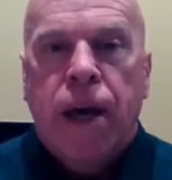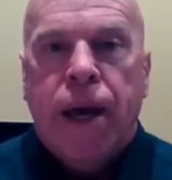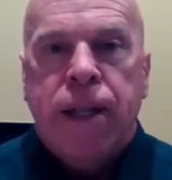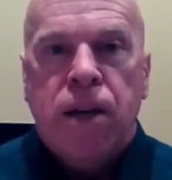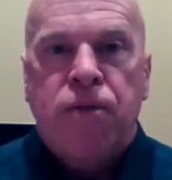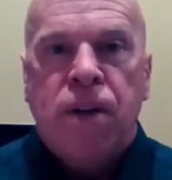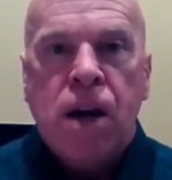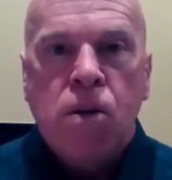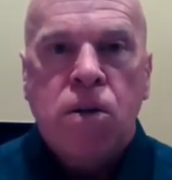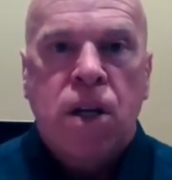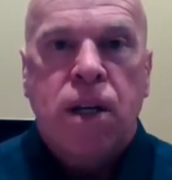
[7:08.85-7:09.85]
And they
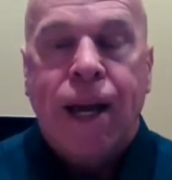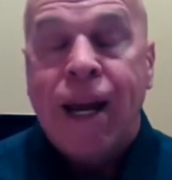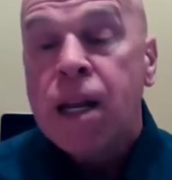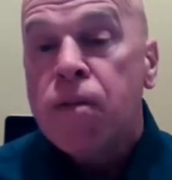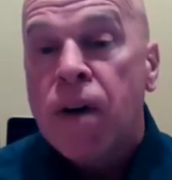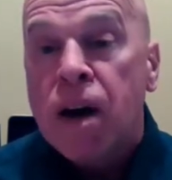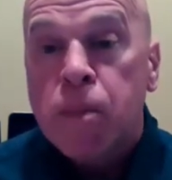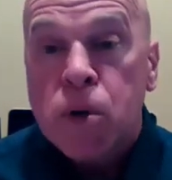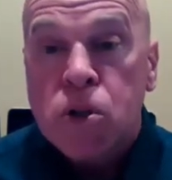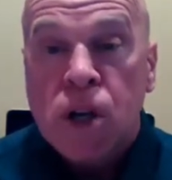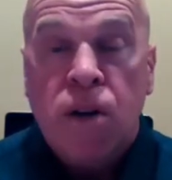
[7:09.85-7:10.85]
found that
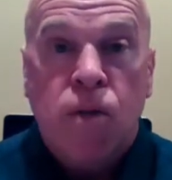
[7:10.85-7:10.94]
85%